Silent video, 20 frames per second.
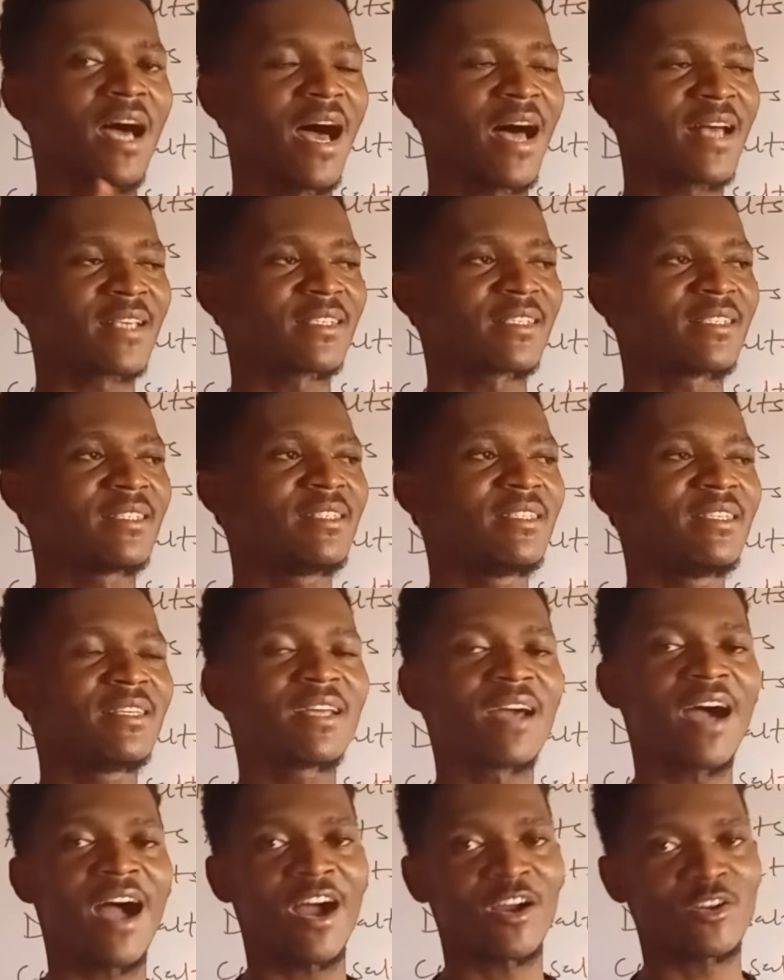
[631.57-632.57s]

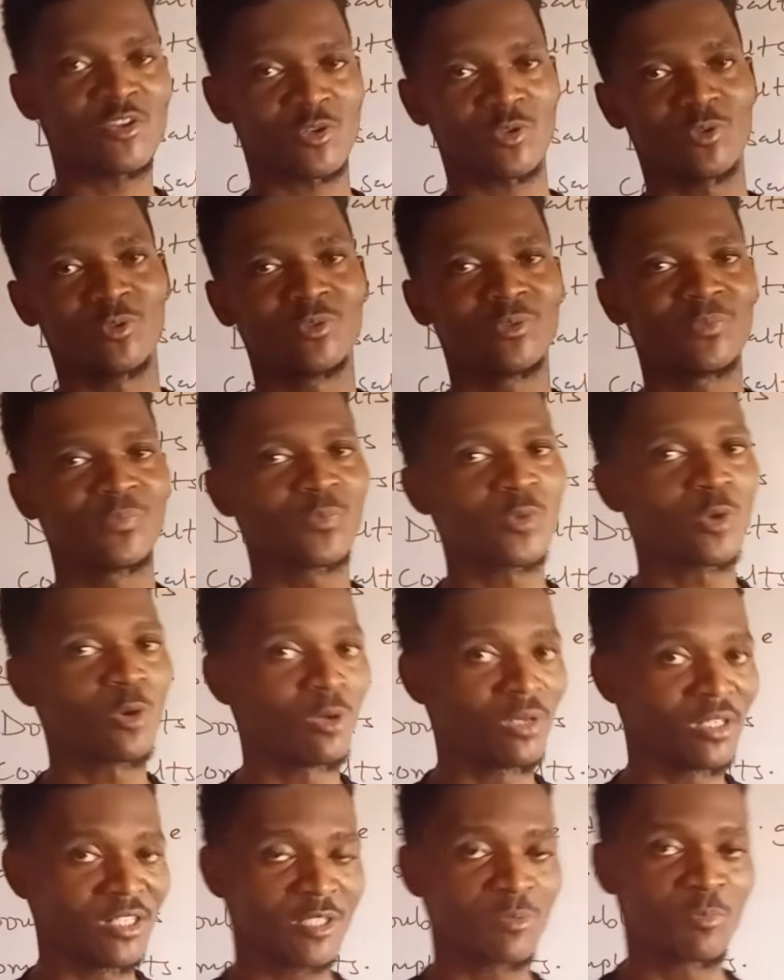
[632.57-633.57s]
Acidic action
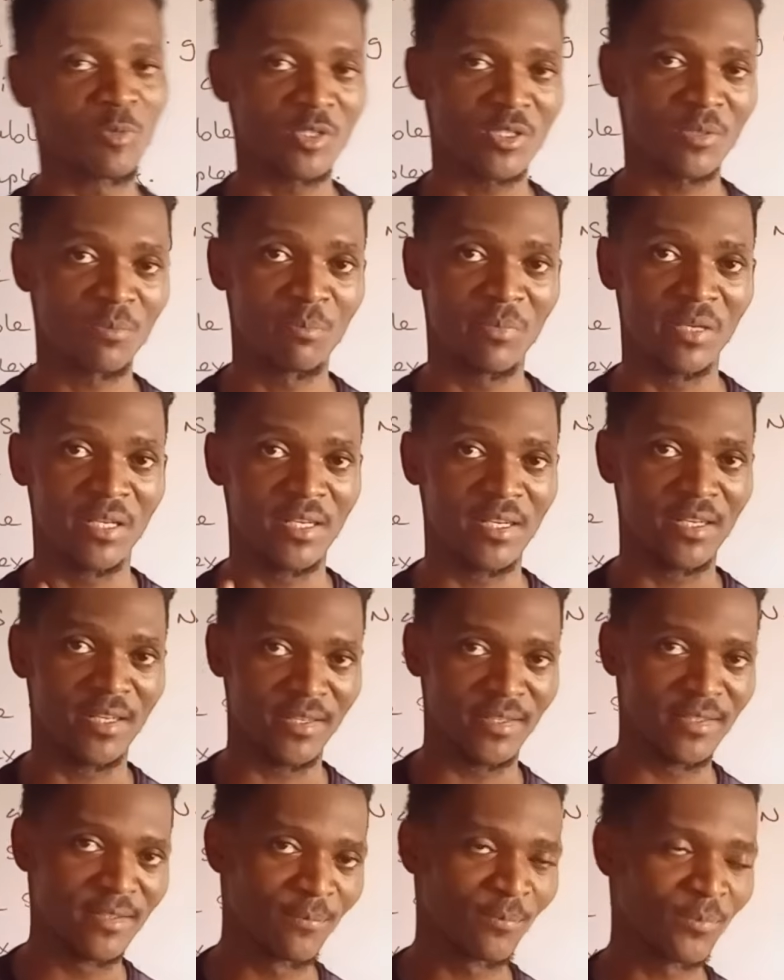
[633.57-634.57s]
on litmus,
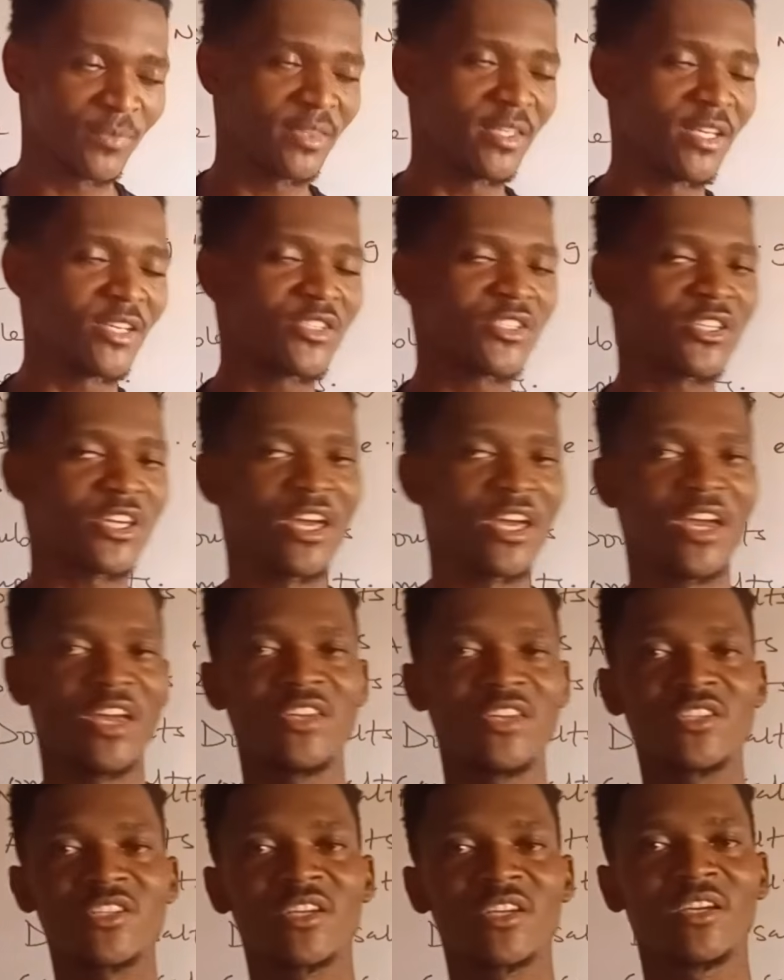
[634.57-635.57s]
meaning they
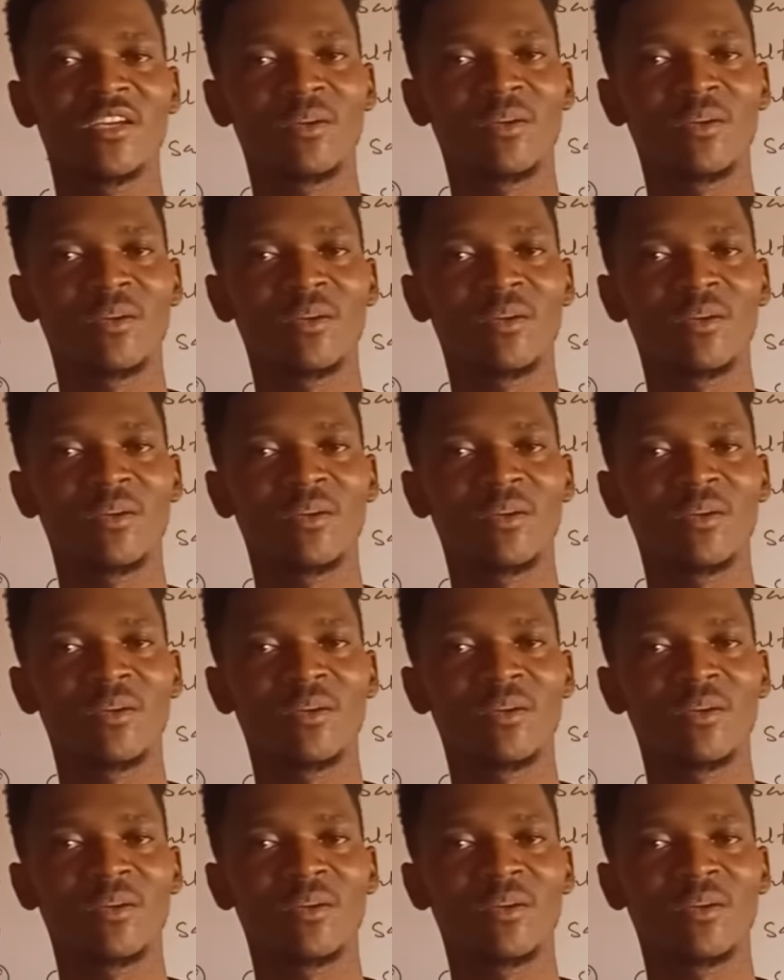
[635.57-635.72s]
change